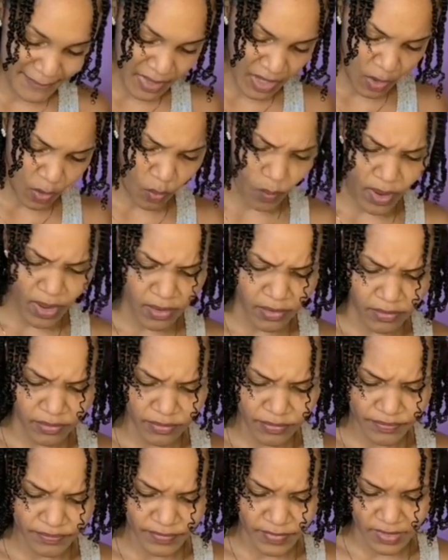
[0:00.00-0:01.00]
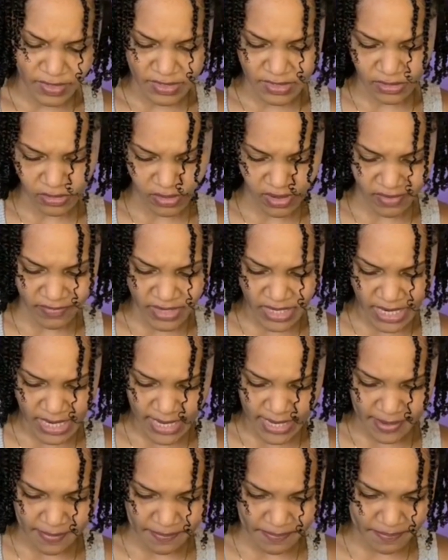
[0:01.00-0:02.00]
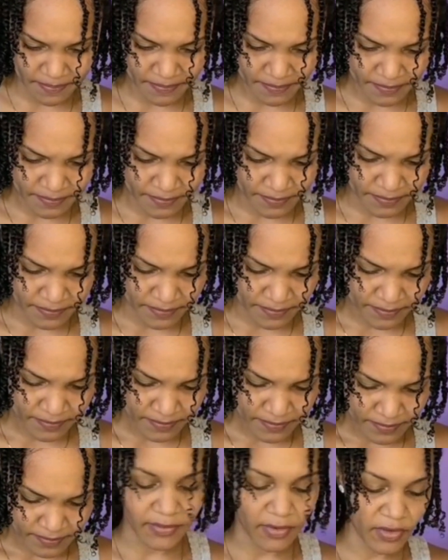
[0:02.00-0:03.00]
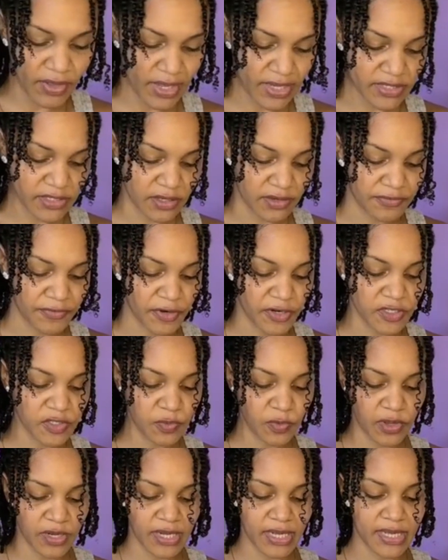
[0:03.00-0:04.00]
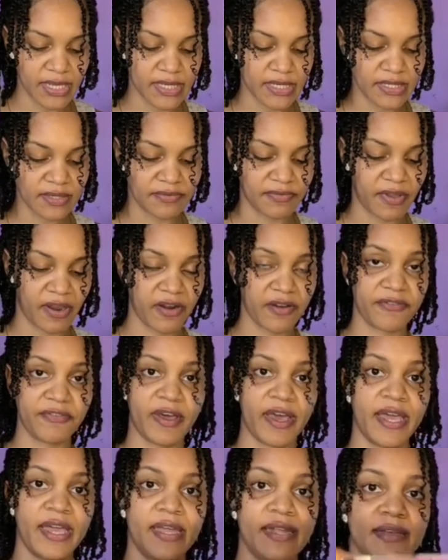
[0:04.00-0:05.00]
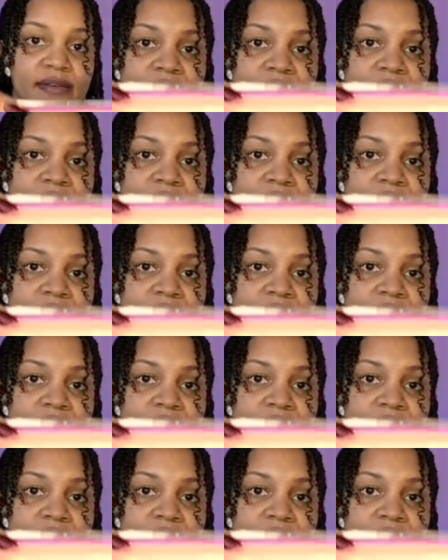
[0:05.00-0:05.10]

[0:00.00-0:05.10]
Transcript: wow, does not have a name. Okay, so the first one is Verified.